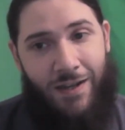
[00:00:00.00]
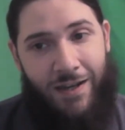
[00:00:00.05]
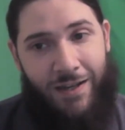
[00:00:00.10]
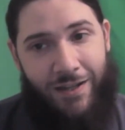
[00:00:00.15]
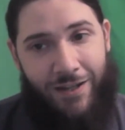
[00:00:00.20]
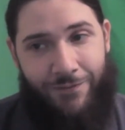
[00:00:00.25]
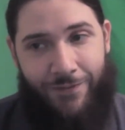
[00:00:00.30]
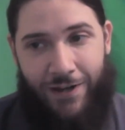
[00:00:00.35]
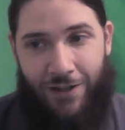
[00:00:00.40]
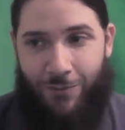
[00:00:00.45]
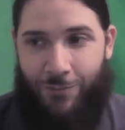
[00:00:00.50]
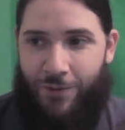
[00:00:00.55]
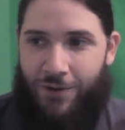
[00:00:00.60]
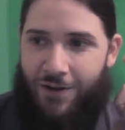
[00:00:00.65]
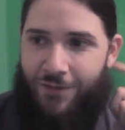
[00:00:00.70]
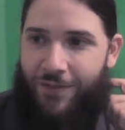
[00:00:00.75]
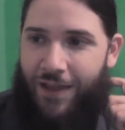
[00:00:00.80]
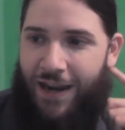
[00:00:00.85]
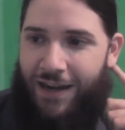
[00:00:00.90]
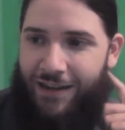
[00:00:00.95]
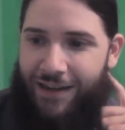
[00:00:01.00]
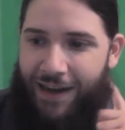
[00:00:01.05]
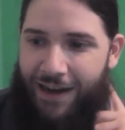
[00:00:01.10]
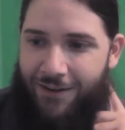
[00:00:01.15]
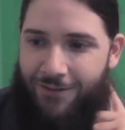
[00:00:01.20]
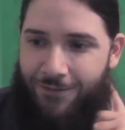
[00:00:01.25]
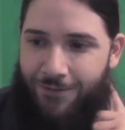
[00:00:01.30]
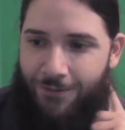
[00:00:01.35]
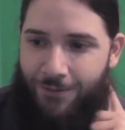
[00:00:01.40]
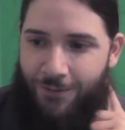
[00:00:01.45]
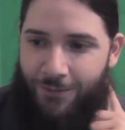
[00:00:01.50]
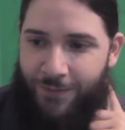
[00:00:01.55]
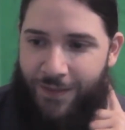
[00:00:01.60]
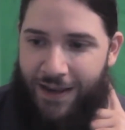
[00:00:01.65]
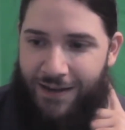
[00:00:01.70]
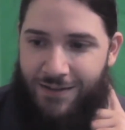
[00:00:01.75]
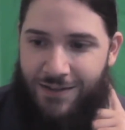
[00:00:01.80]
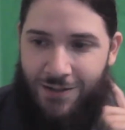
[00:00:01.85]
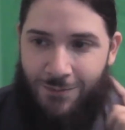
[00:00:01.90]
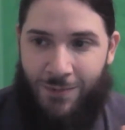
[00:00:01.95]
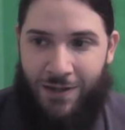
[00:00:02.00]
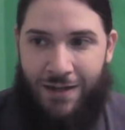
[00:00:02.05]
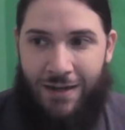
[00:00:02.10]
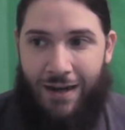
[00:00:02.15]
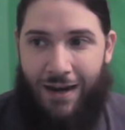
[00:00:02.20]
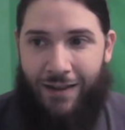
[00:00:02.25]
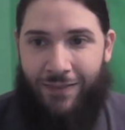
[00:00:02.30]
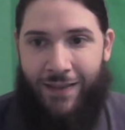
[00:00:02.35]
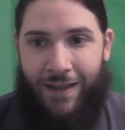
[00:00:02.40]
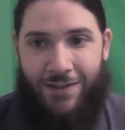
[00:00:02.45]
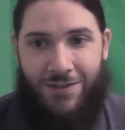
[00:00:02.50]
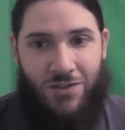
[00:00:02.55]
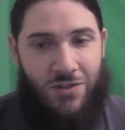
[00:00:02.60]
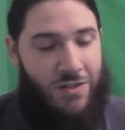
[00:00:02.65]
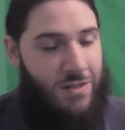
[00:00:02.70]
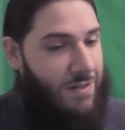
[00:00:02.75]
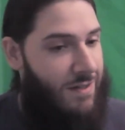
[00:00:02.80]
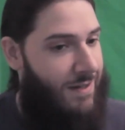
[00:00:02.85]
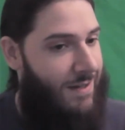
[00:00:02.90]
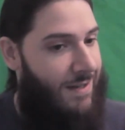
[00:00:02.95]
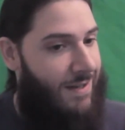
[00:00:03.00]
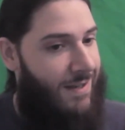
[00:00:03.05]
The developer of that gave that to me, and that's